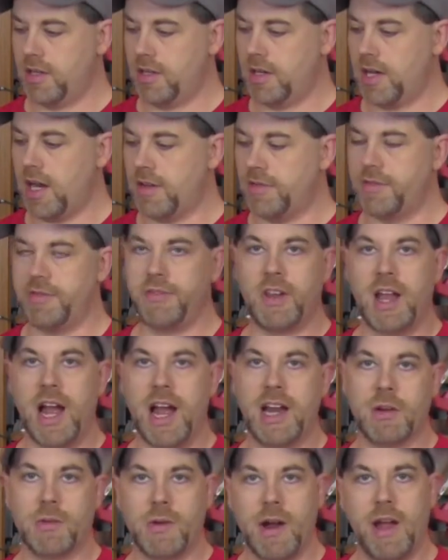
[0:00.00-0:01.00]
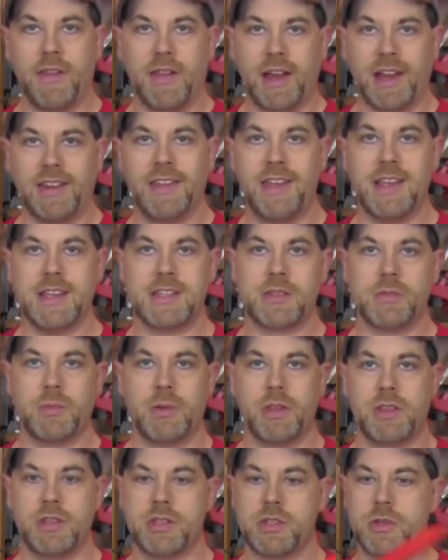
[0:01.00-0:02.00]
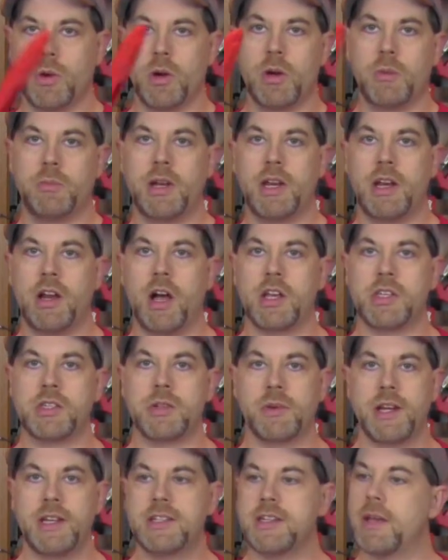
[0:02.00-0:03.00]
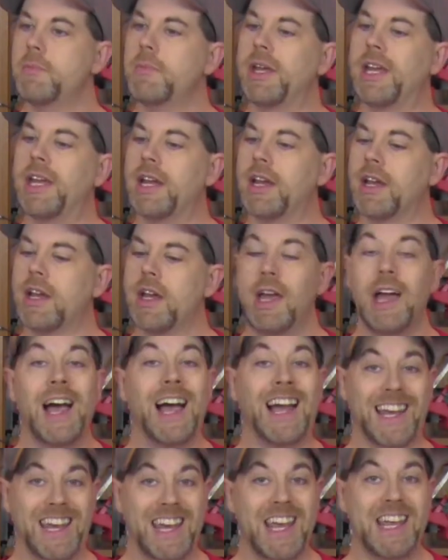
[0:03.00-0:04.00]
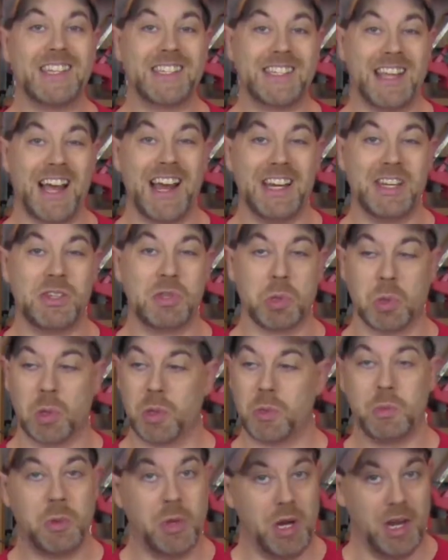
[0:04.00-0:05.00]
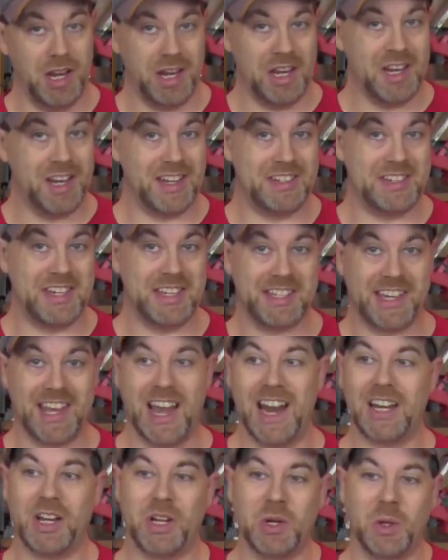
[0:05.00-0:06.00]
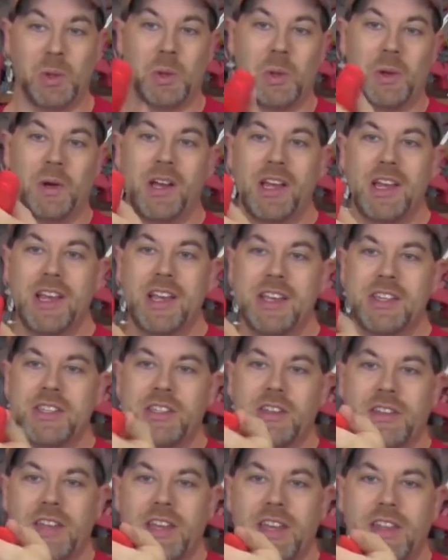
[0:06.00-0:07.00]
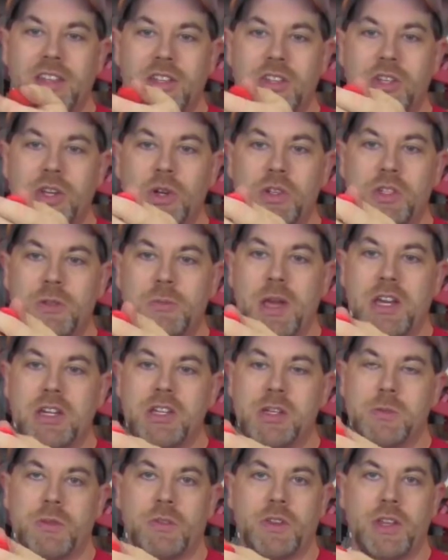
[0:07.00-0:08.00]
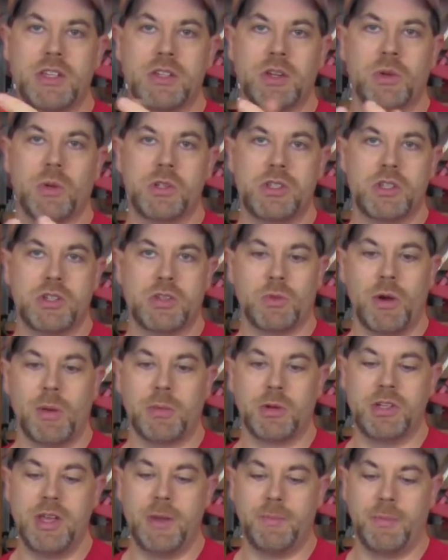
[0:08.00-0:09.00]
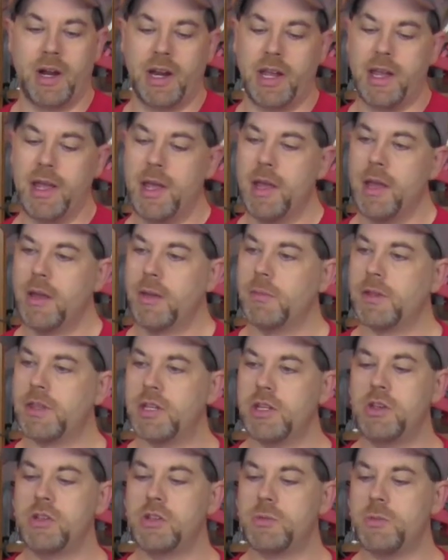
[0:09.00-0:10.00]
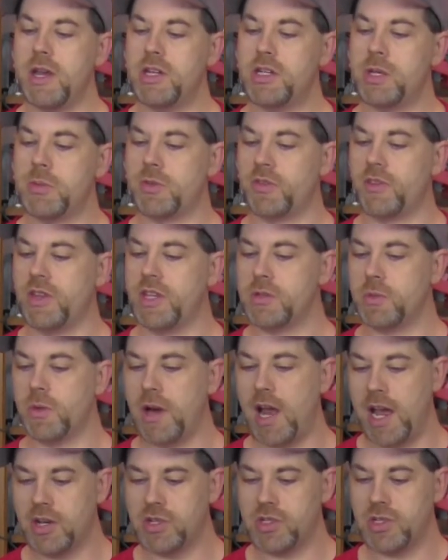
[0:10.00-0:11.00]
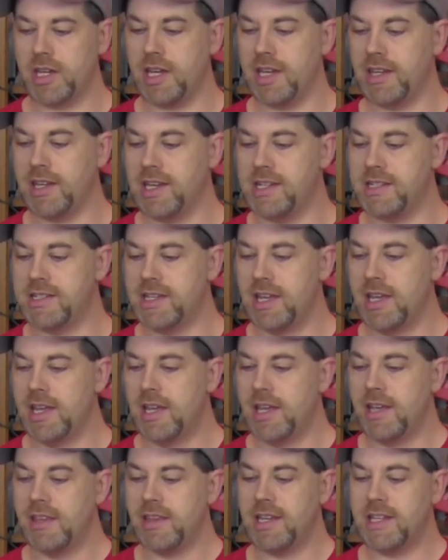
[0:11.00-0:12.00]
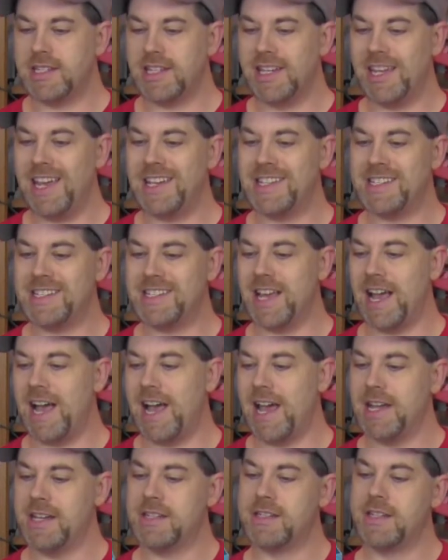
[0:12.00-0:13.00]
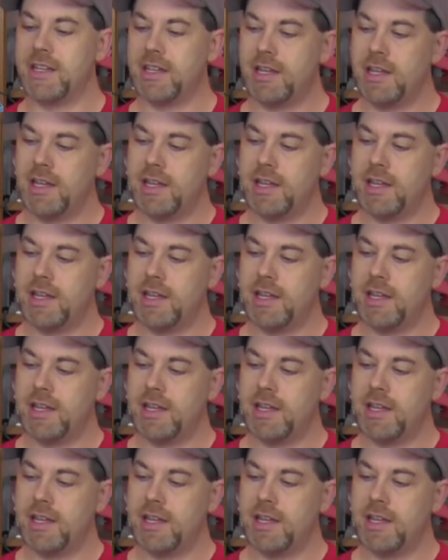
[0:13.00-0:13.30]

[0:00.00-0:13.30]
kind of fly it around like this with the sword, but it also ends up being a kid-sized sword, which is kind of cool. So the two spaceships for this, of course, there's a rubber tip on it, but the two spaceships for this were actually these kid-size